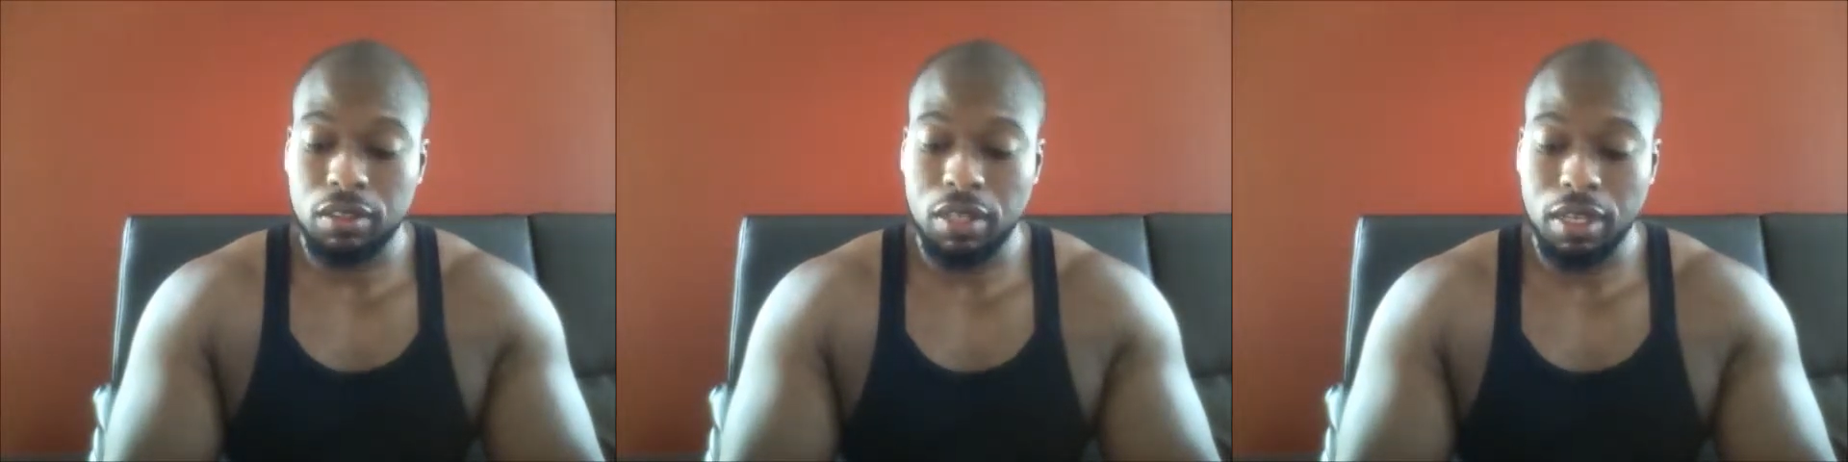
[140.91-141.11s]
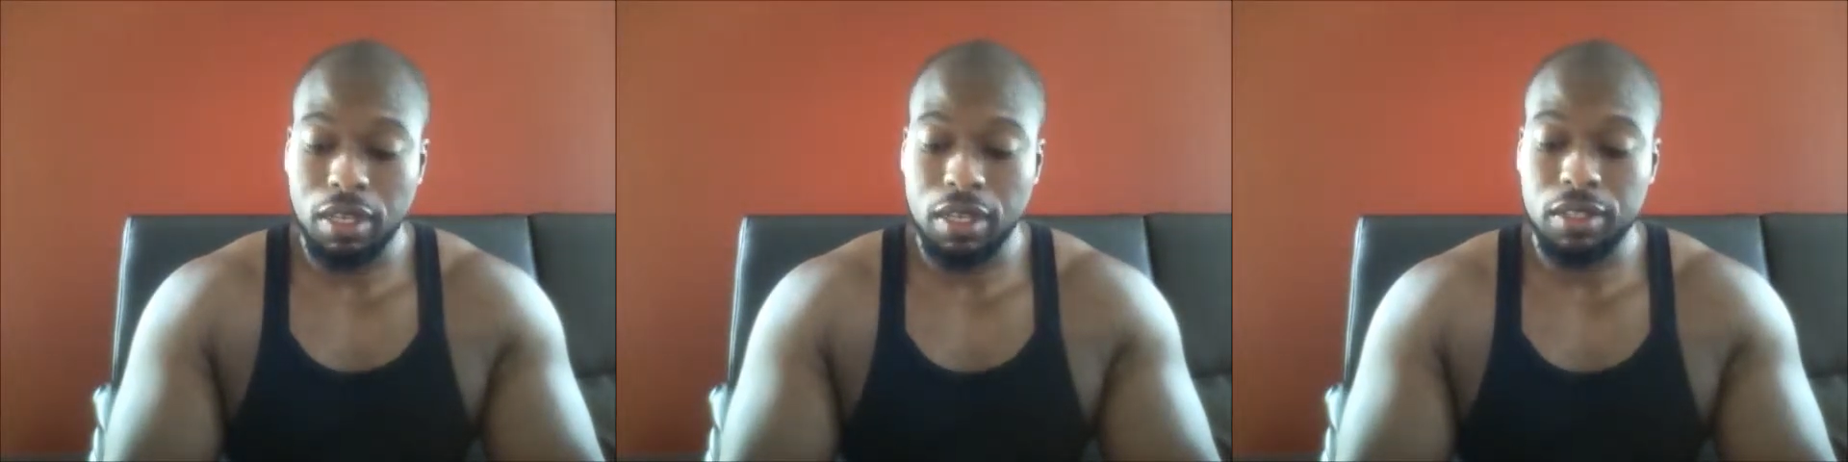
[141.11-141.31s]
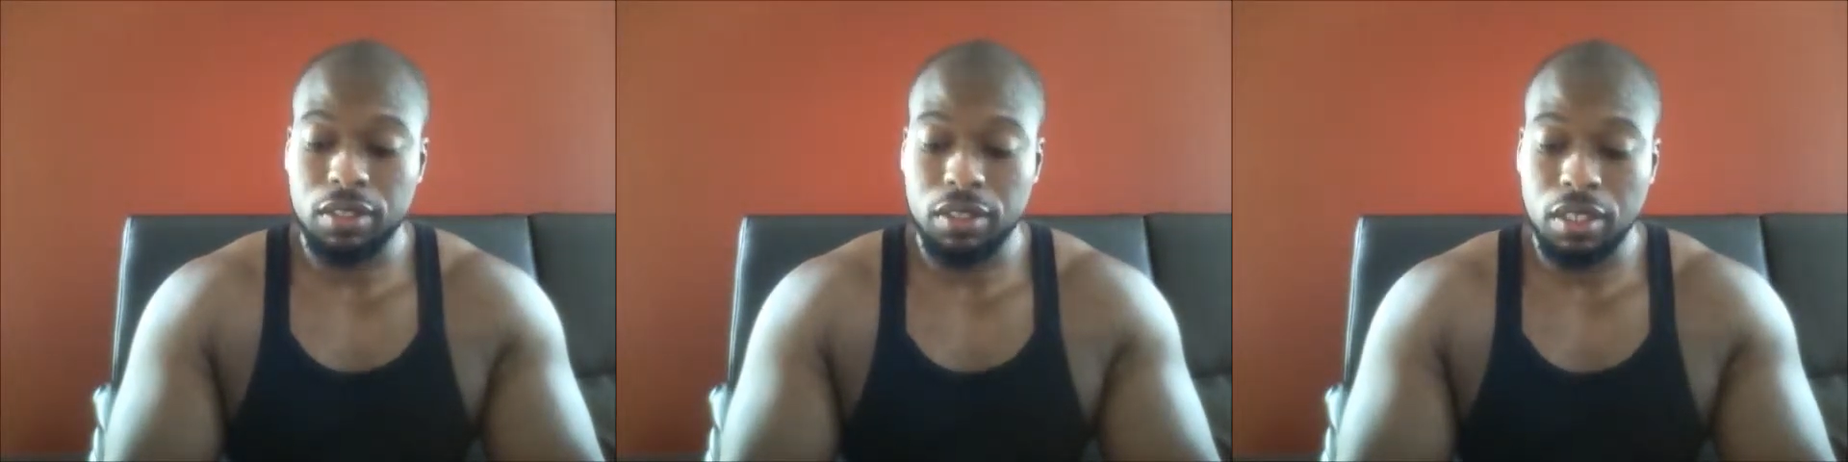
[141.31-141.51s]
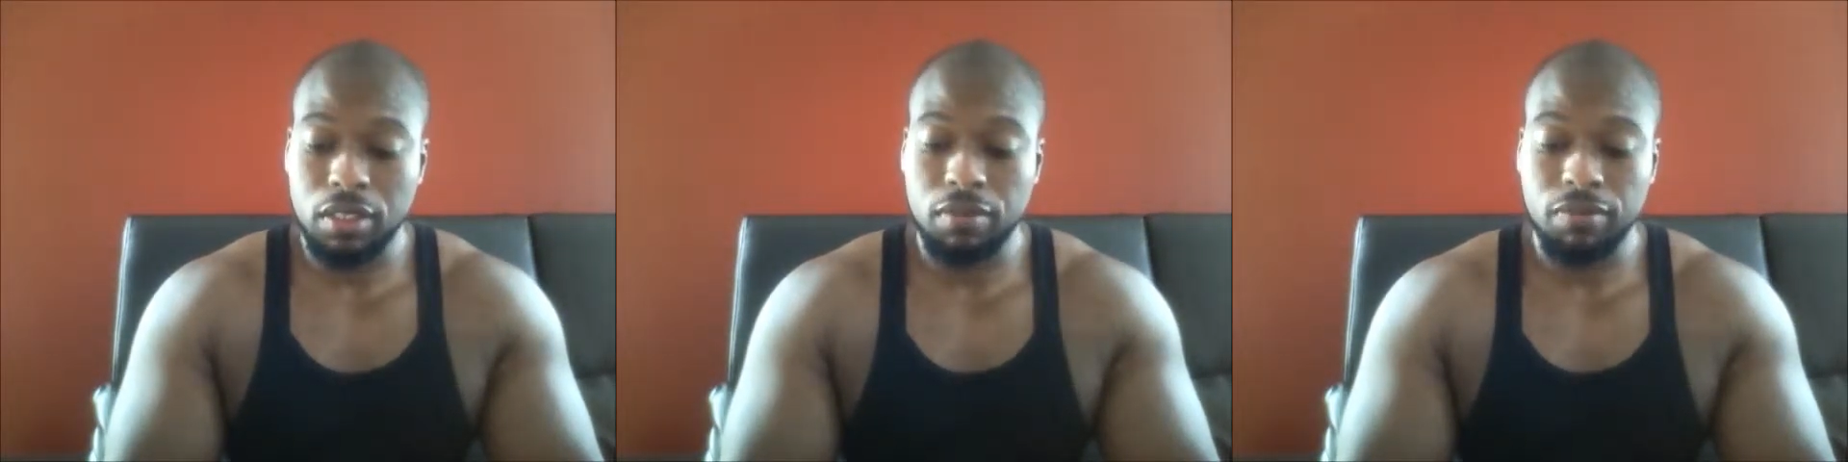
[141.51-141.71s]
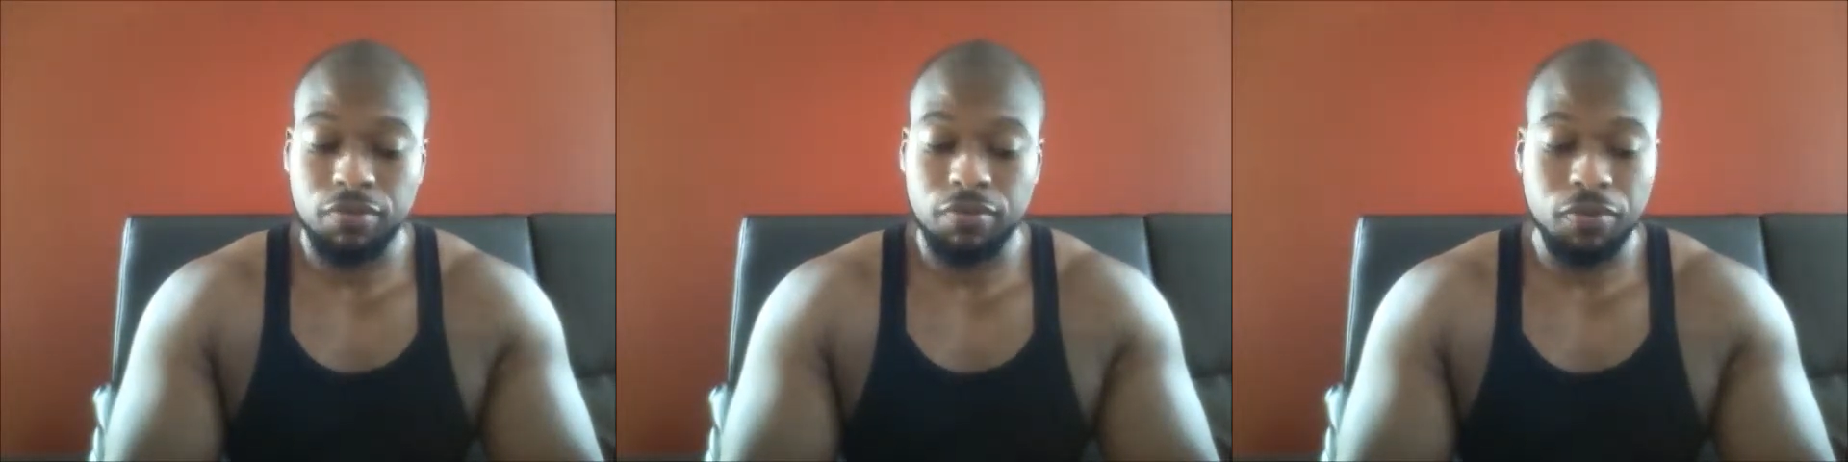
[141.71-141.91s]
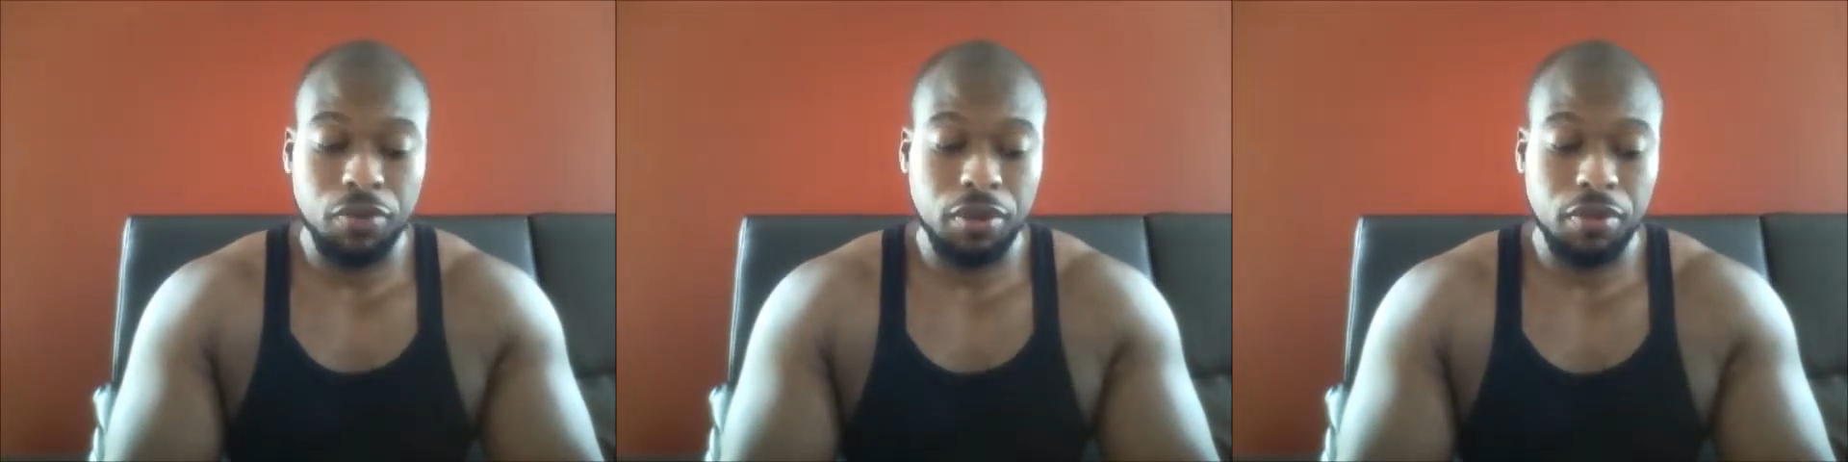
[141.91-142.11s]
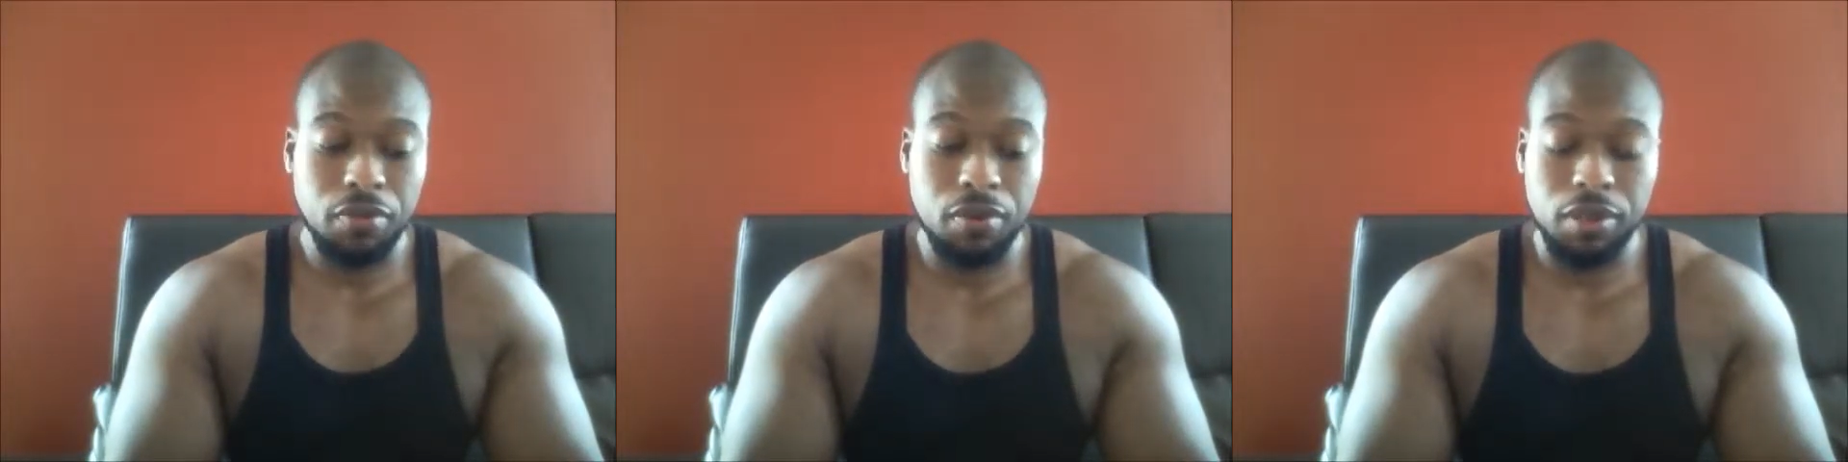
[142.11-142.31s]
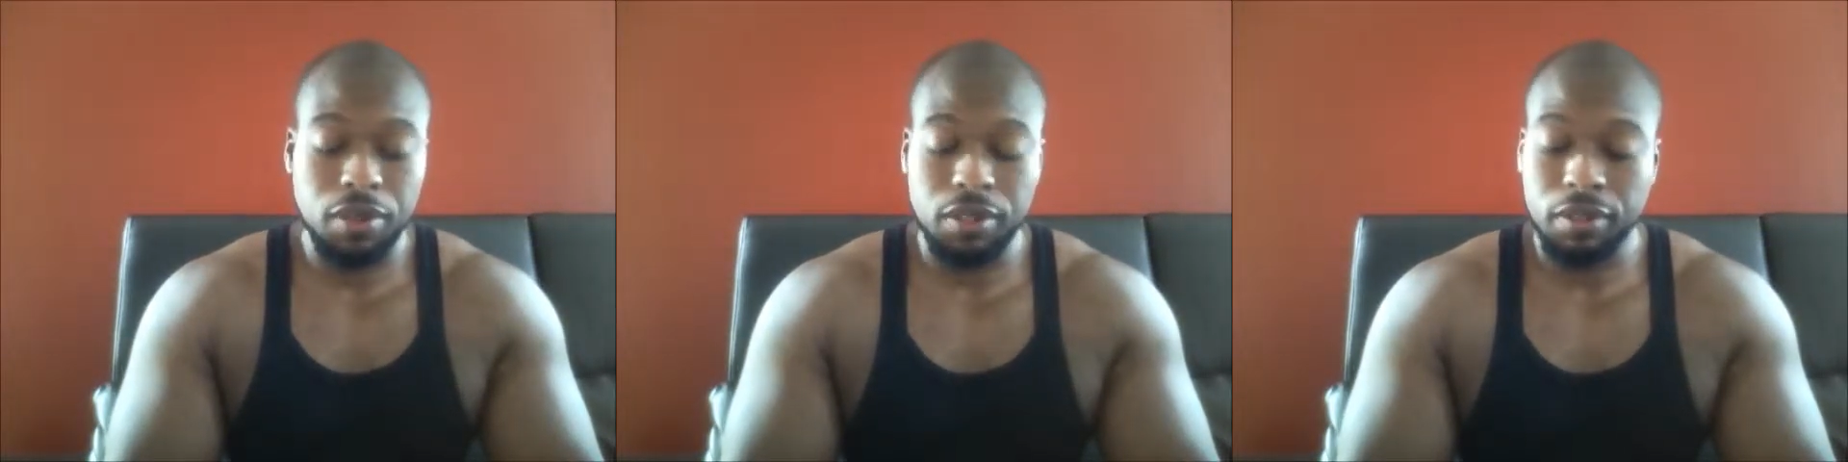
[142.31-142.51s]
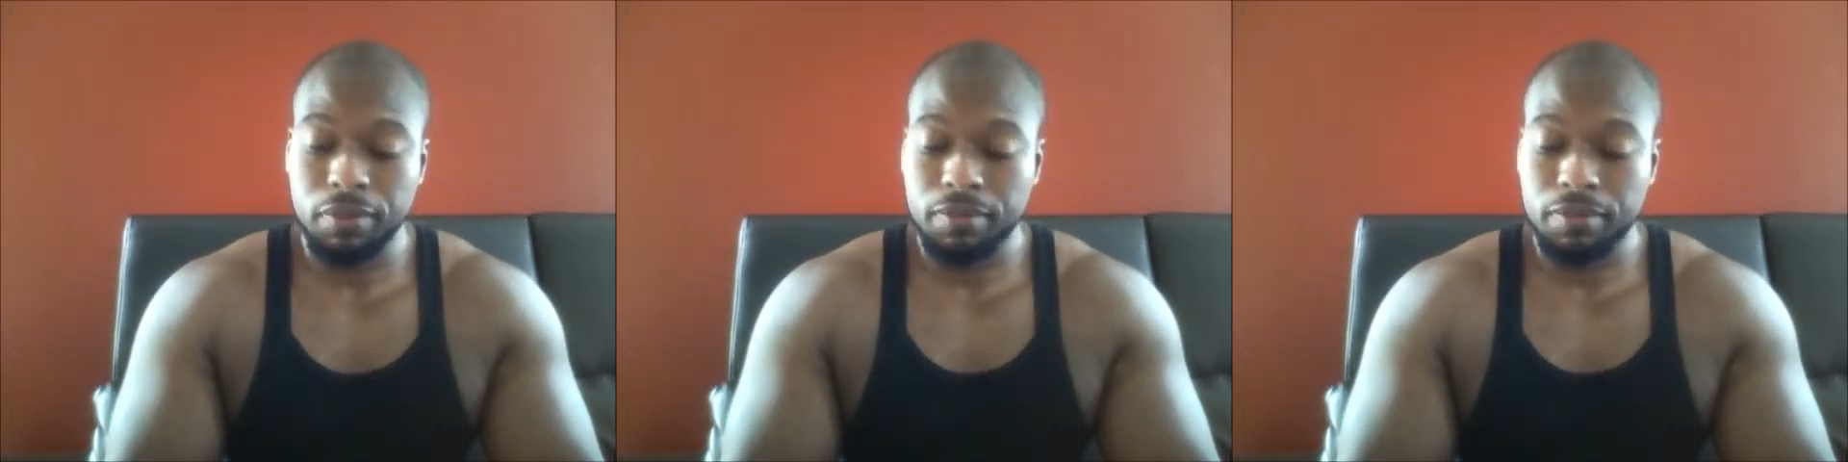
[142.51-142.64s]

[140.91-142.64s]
like I said forty-one,